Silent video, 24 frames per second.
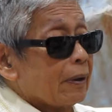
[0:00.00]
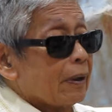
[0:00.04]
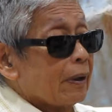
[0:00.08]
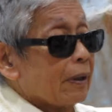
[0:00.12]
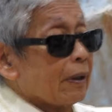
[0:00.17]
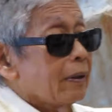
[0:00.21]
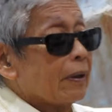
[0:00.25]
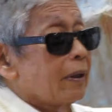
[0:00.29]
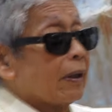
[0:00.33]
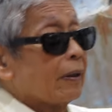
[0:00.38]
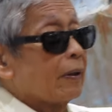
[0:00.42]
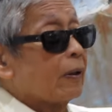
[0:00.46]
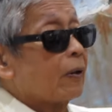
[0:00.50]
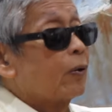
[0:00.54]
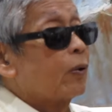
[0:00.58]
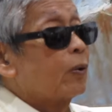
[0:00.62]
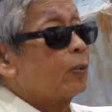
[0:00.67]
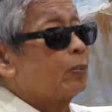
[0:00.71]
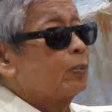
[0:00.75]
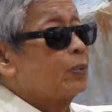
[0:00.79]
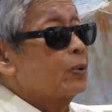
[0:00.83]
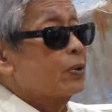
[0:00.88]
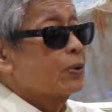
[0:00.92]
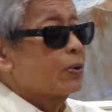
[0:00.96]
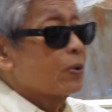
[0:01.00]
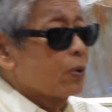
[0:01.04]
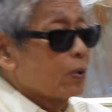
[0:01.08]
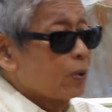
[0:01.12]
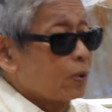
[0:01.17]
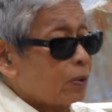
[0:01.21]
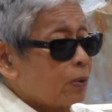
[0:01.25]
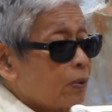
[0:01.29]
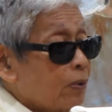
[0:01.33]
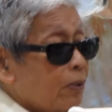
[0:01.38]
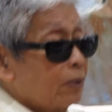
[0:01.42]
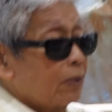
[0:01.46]
And I hope
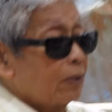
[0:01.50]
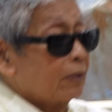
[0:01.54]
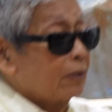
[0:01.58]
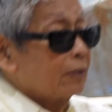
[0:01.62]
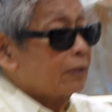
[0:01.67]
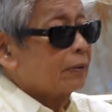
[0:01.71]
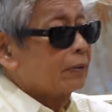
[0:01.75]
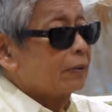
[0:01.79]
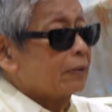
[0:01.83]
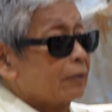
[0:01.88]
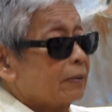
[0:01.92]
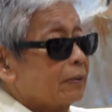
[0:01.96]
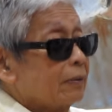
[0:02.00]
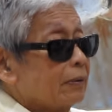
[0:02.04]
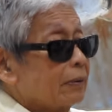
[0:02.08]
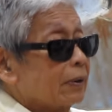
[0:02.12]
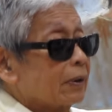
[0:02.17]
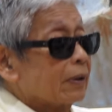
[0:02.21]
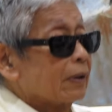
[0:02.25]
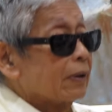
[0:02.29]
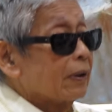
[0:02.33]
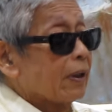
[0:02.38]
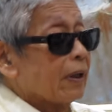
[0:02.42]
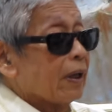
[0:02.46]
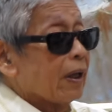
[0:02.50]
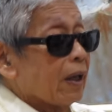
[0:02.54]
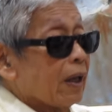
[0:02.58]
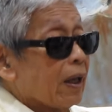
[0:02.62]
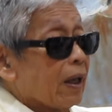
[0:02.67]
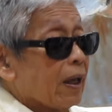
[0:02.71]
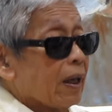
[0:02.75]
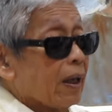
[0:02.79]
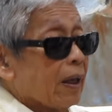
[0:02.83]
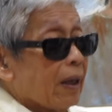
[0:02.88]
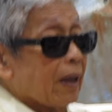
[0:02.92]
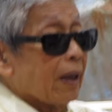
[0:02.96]
so that
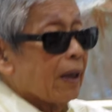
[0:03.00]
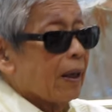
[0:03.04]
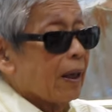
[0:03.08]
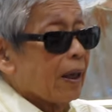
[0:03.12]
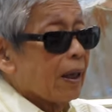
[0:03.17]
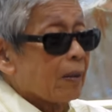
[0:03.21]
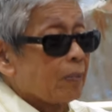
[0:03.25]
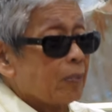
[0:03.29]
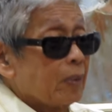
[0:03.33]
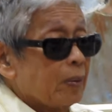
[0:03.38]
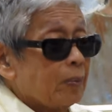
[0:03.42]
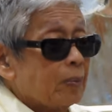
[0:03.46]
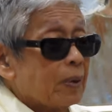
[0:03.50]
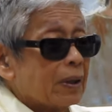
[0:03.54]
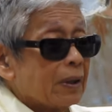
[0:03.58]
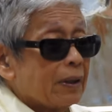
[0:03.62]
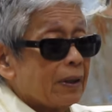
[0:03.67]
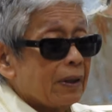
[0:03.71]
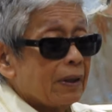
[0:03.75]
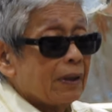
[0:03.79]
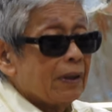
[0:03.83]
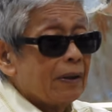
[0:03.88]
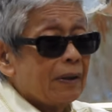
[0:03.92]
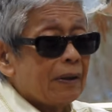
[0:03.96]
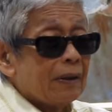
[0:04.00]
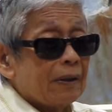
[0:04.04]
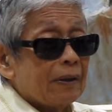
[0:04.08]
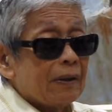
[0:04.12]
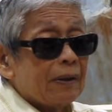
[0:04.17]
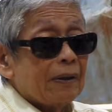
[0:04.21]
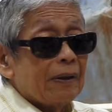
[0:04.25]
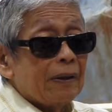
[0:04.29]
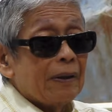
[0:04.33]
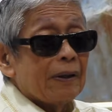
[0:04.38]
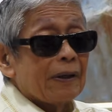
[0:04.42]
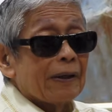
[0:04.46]
everybody
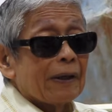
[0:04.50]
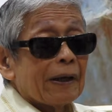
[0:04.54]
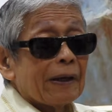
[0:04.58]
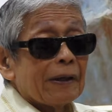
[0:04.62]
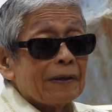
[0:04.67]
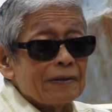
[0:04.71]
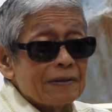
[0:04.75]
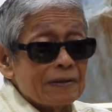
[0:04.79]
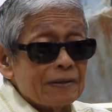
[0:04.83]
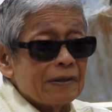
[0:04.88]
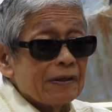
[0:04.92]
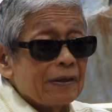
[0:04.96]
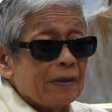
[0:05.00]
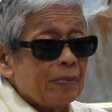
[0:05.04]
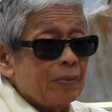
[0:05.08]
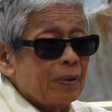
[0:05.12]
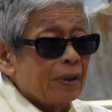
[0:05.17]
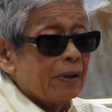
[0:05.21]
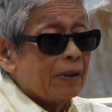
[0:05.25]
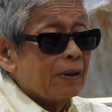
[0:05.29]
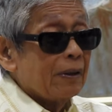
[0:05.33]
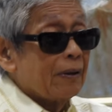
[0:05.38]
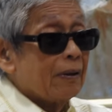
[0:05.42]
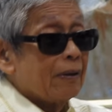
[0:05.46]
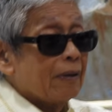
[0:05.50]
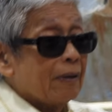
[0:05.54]
can see me.